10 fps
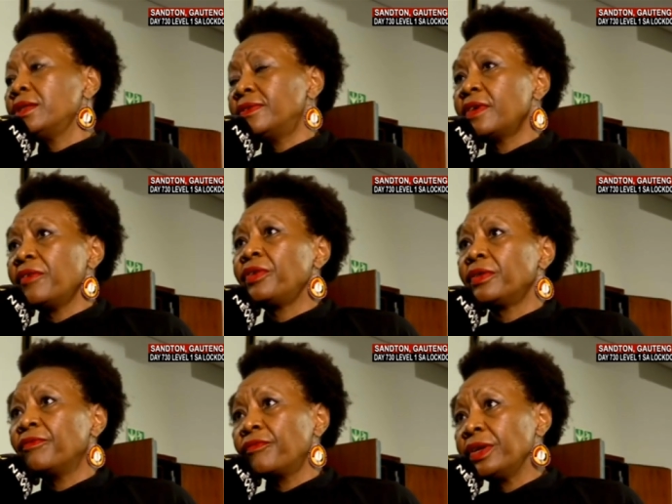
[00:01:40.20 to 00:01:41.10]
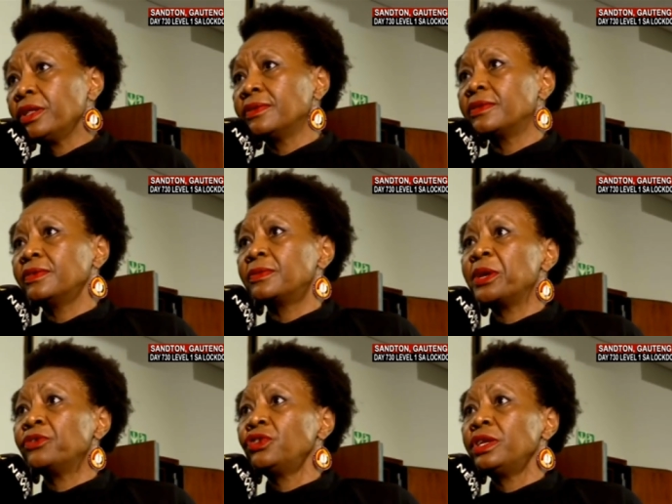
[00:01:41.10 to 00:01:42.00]
in several fields,
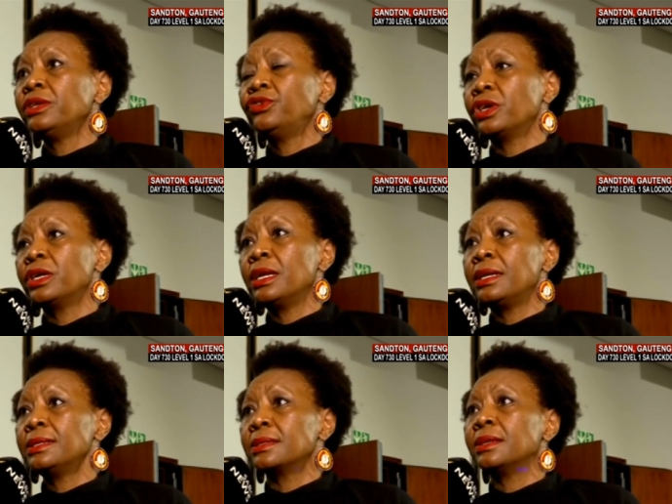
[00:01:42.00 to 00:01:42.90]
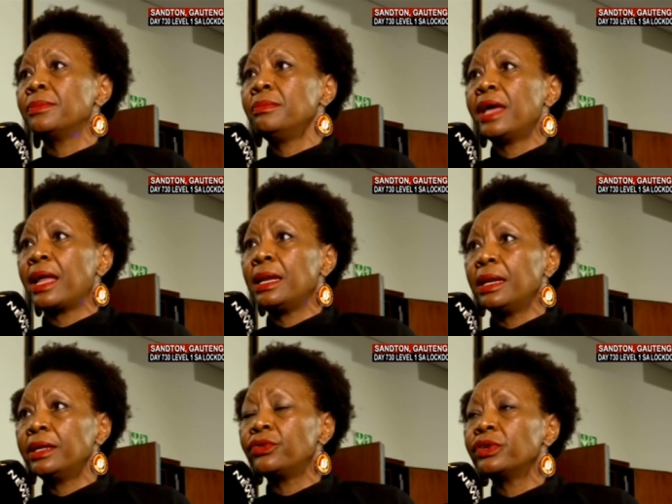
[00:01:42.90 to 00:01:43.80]
especially journalism and
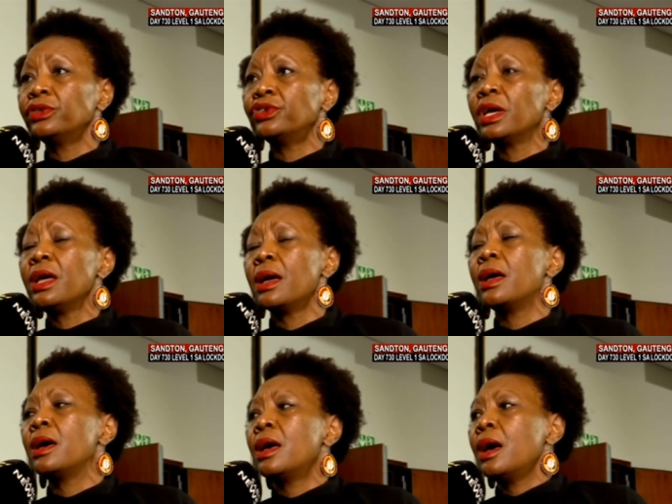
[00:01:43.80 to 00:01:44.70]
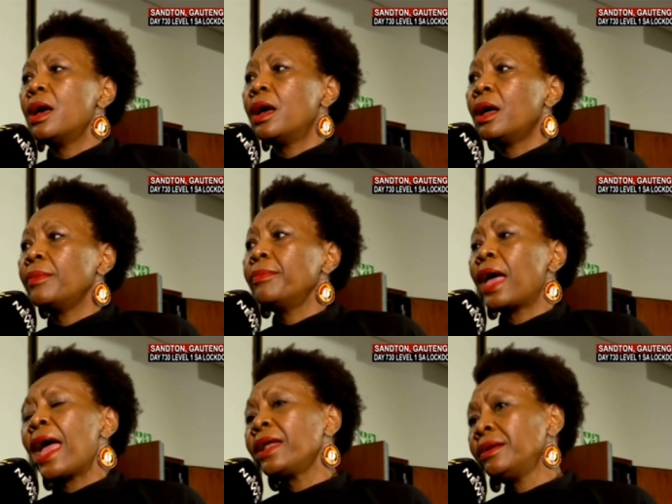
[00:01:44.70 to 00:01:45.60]
literature,
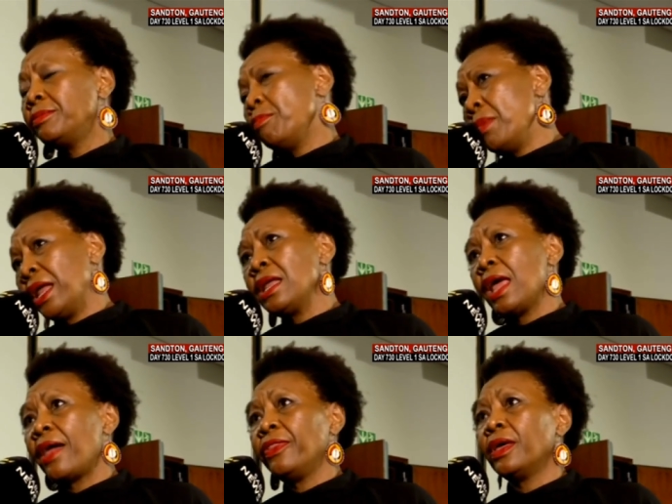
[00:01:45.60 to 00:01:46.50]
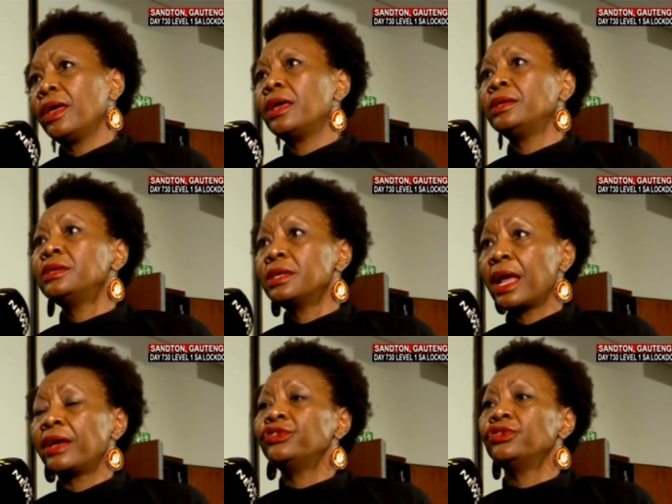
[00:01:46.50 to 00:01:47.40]
and many other
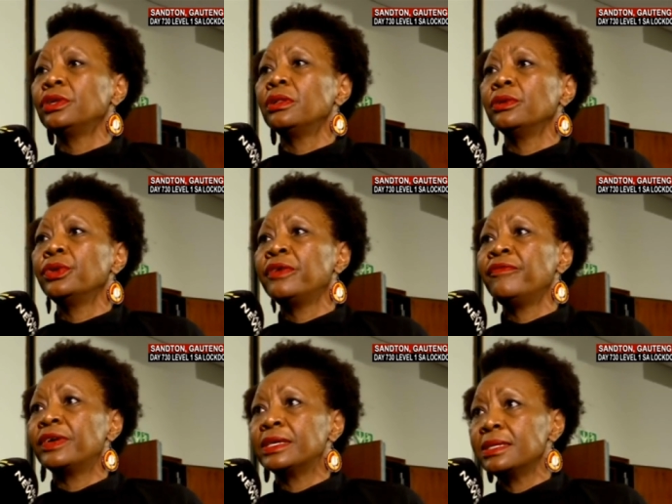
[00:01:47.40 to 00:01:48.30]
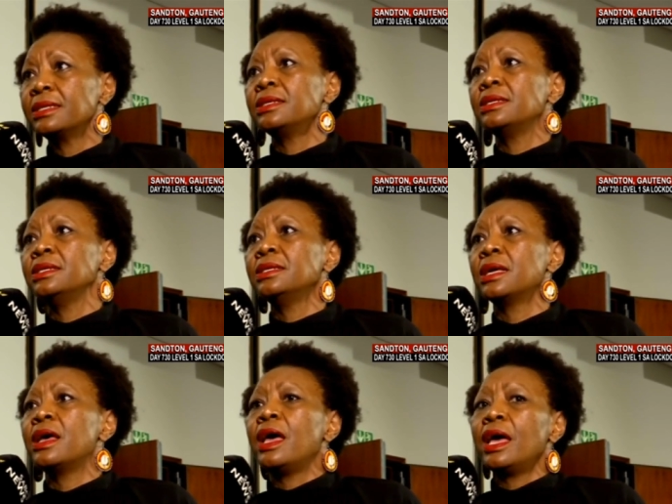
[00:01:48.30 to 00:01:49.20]
international universities
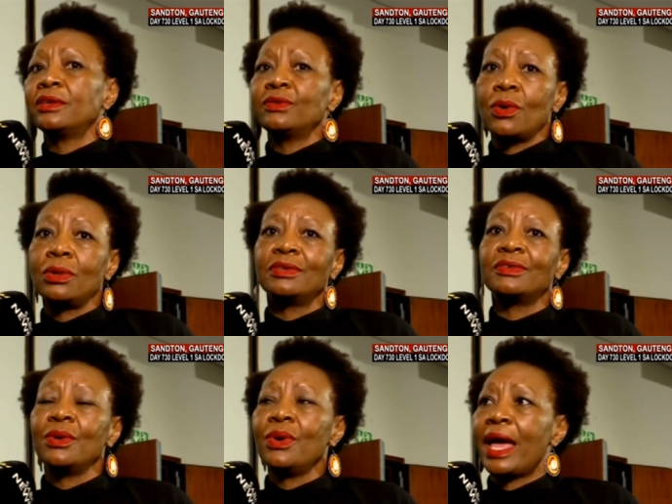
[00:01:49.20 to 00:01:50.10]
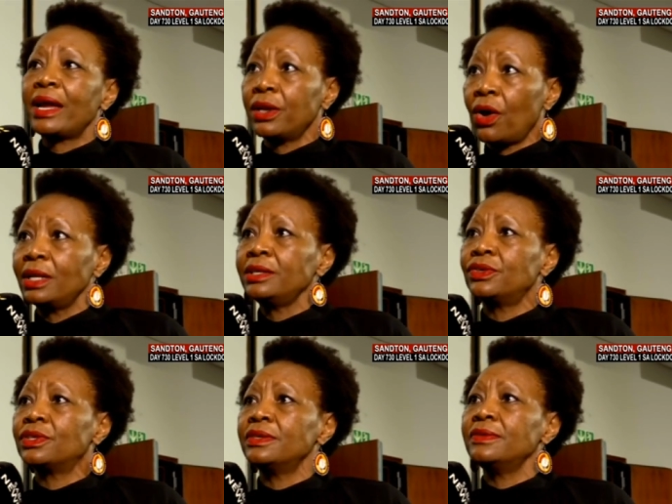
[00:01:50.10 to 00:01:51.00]
has also
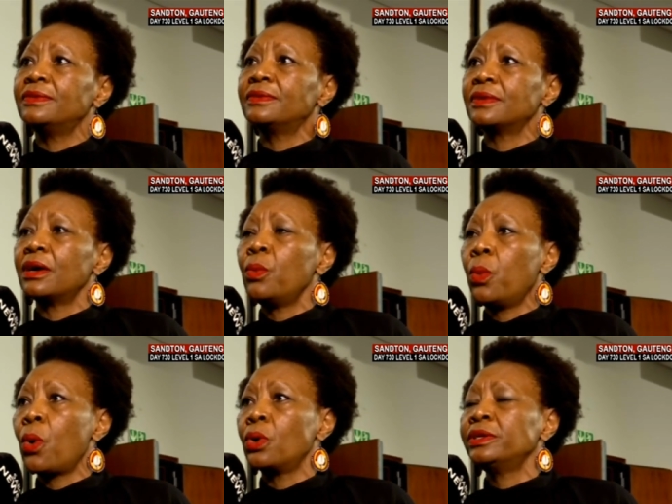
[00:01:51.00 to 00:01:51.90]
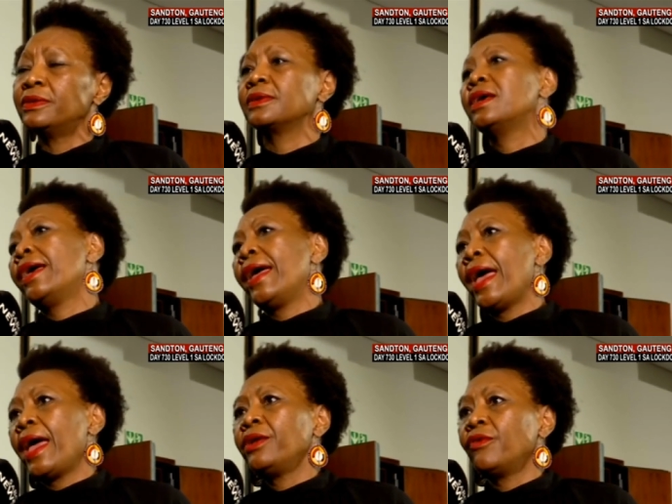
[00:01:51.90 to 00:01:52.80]
acknowledged his awards.
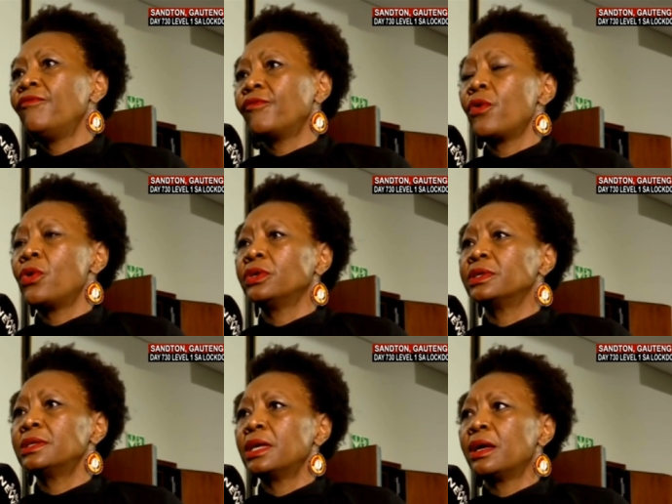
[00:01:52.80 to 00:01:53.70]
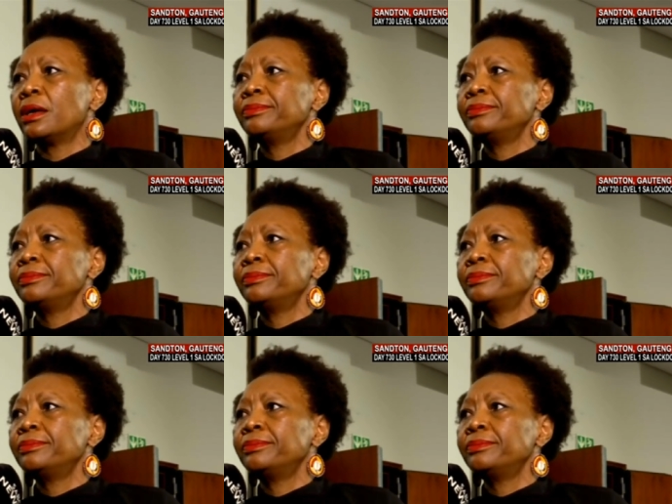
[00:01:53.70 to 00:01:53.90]
And of course,